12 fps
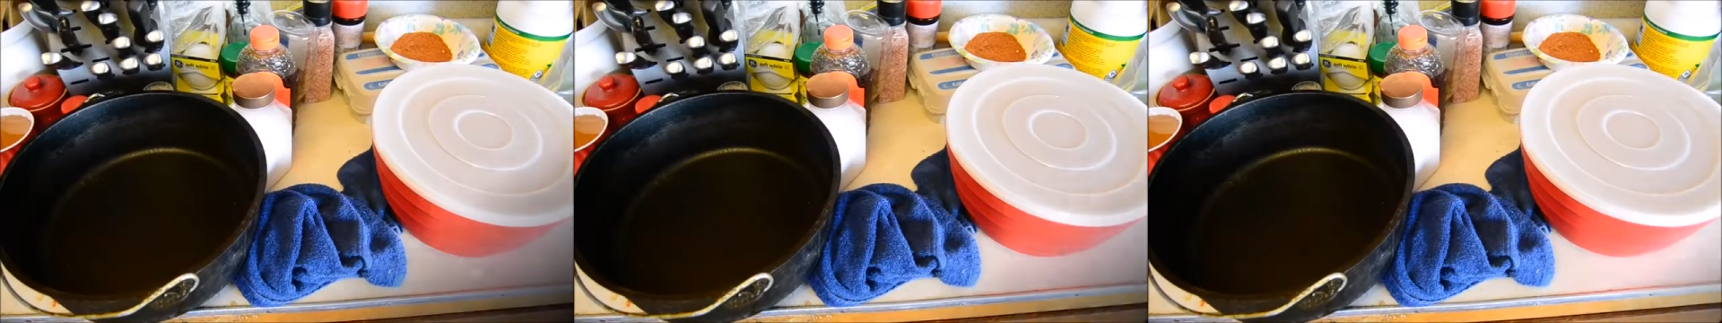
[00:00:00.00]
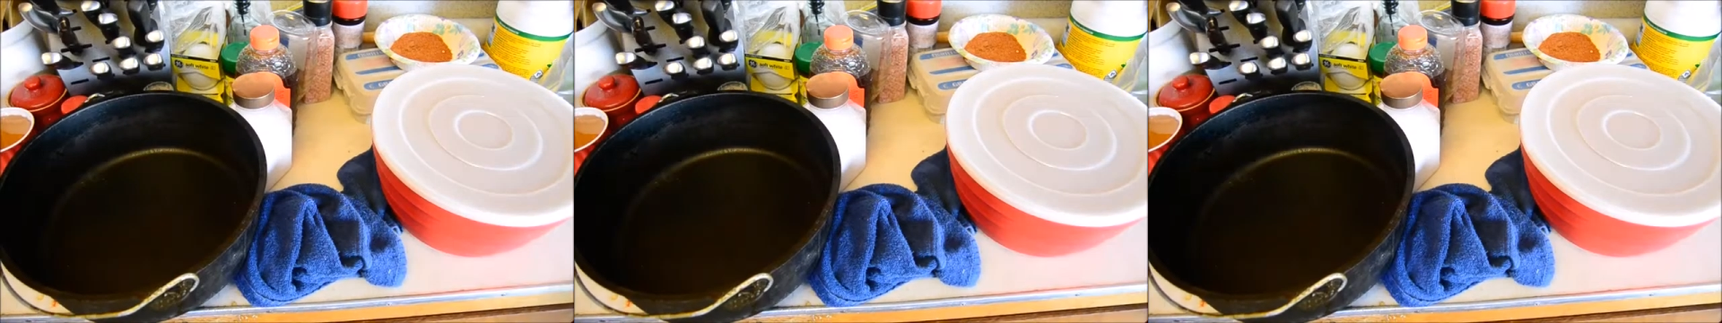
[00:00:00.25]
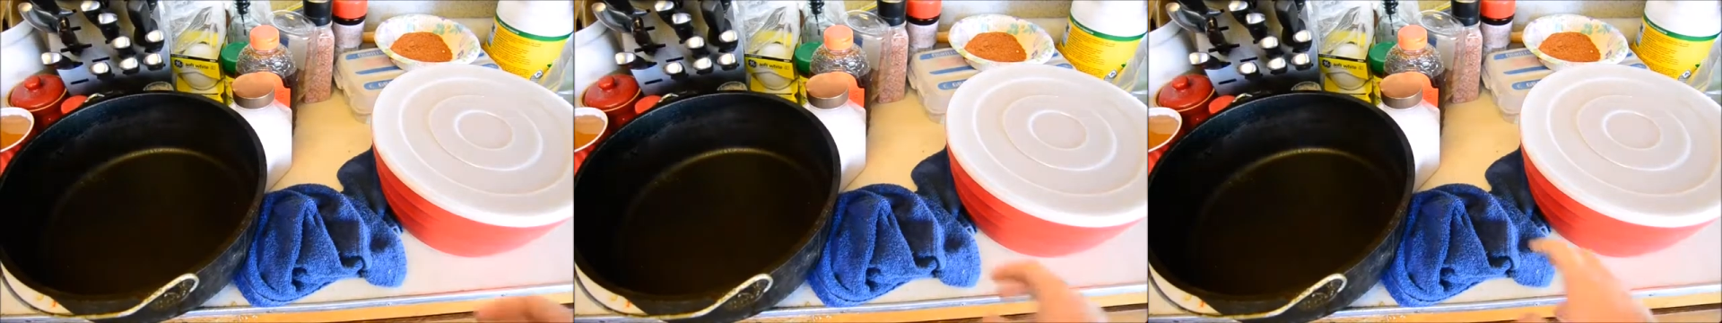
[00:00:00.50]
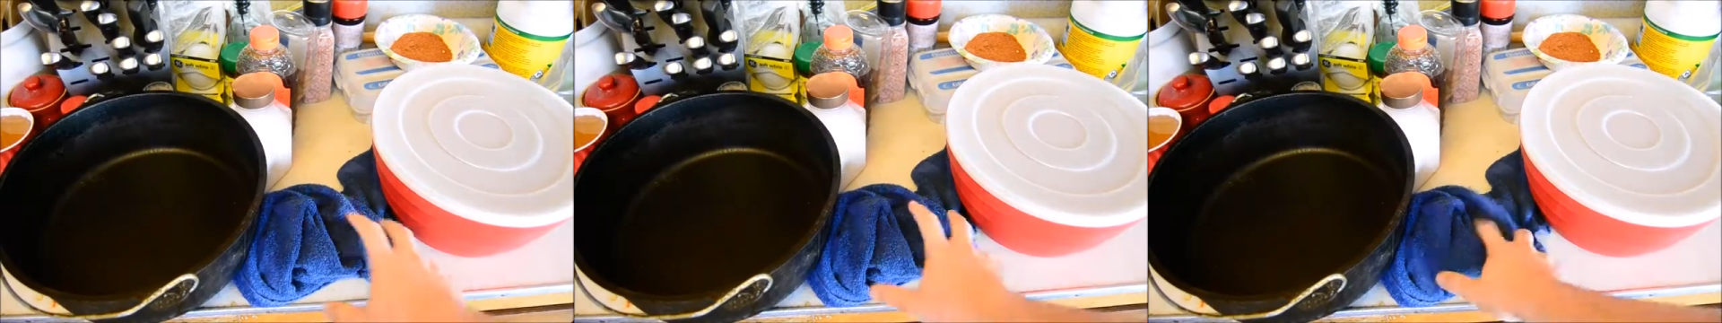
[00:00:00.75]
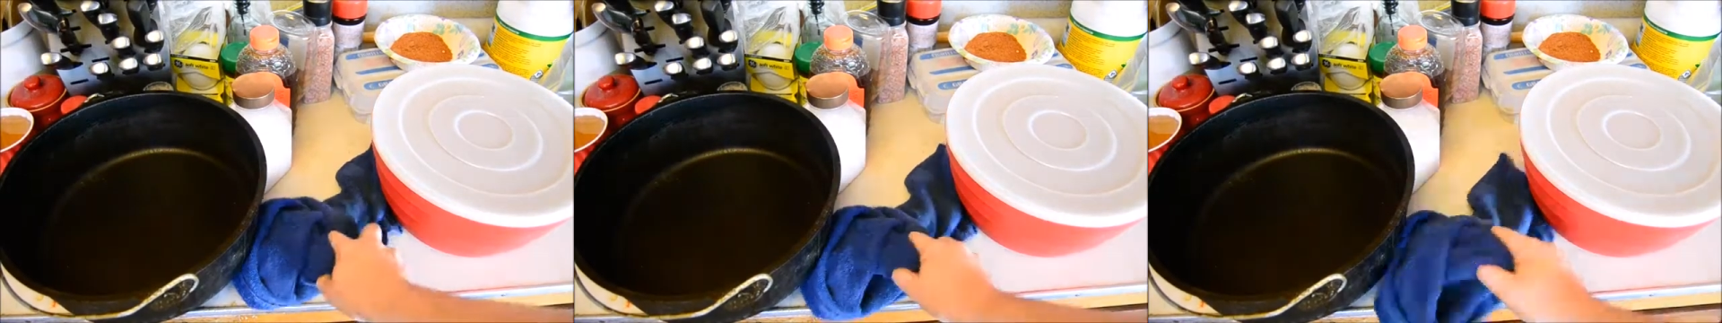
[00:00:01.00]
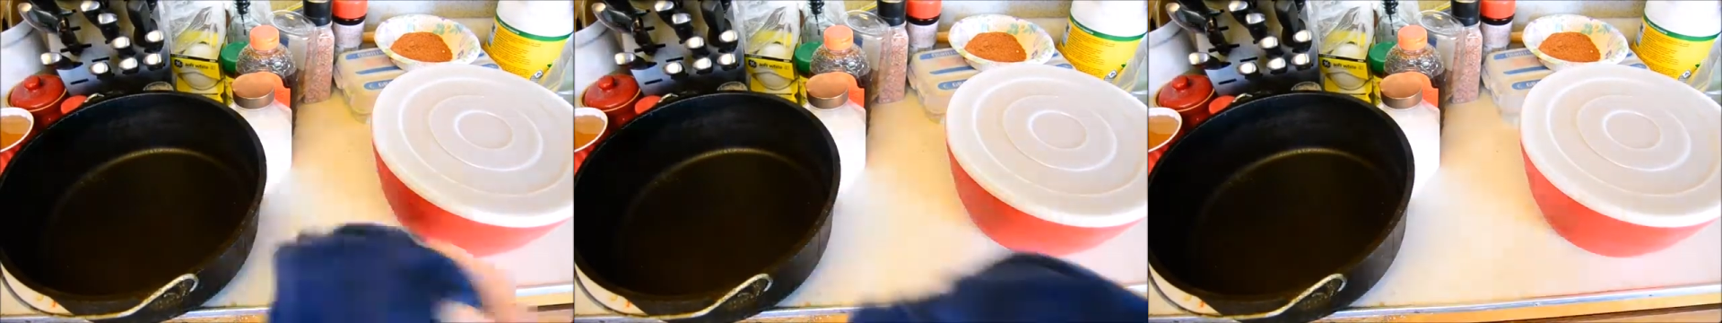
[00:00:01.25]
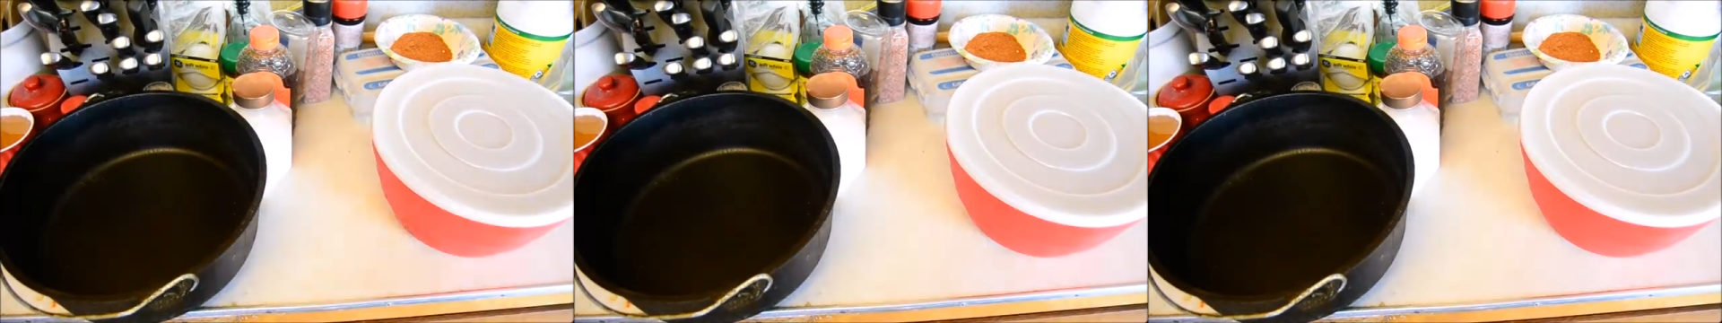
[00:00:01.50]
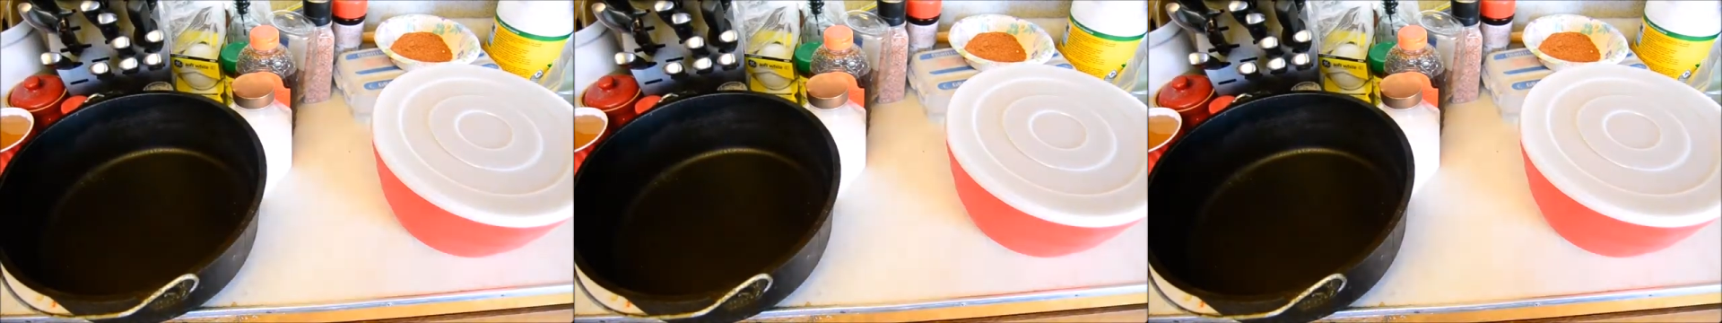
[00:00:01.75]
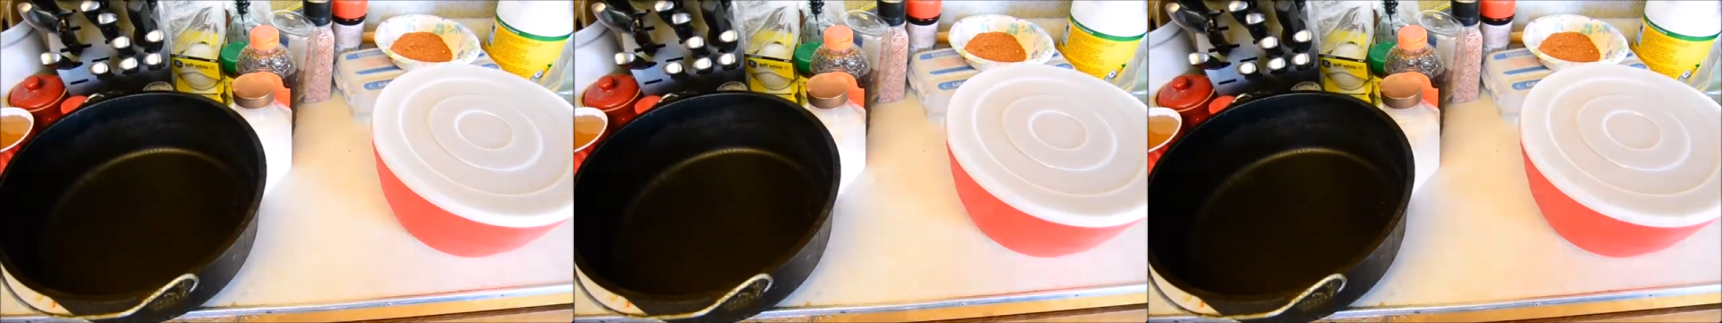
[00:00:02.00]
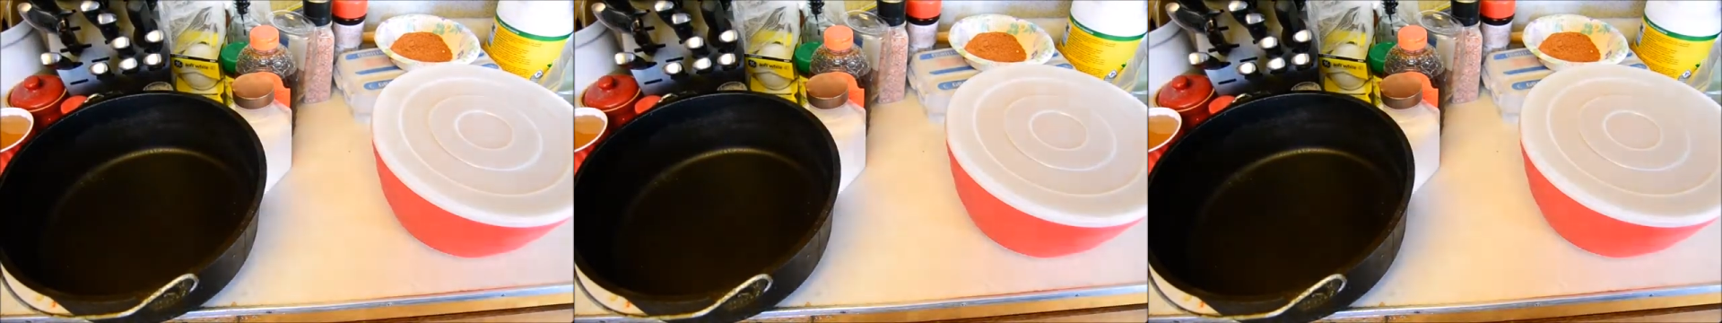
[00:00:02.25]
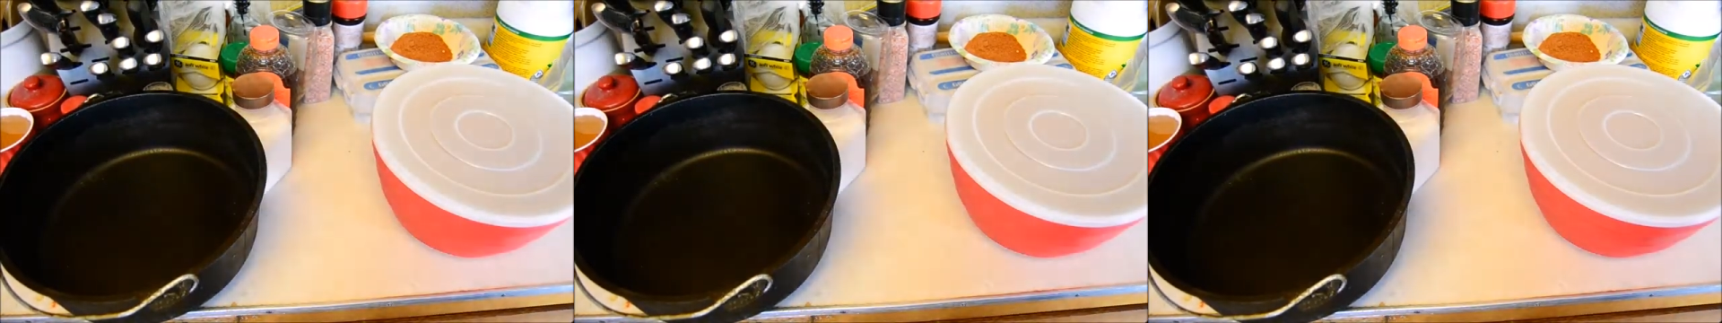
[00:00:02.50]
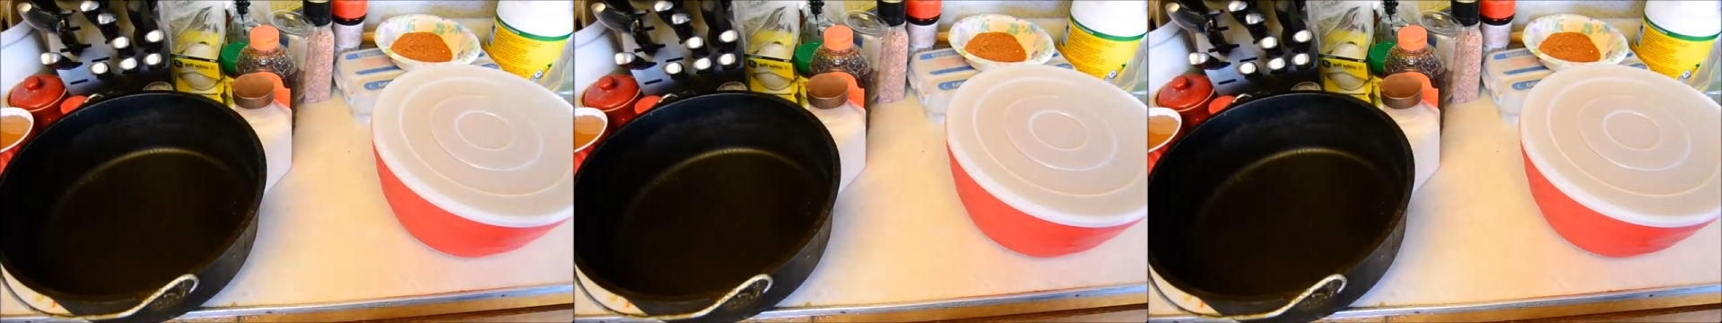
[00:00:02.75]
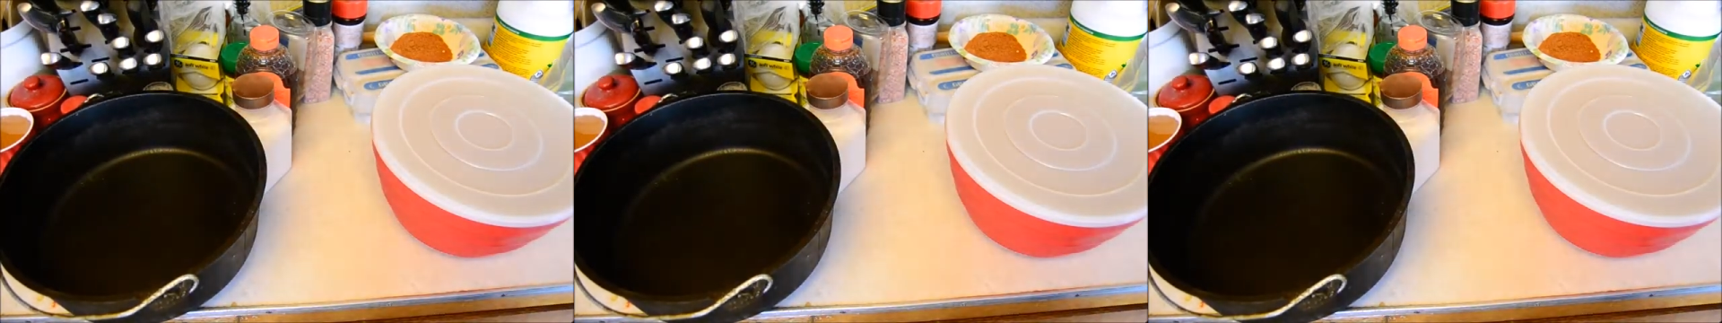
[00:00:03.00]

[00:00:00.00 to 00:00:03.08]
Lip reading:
[unreadable: no face in view]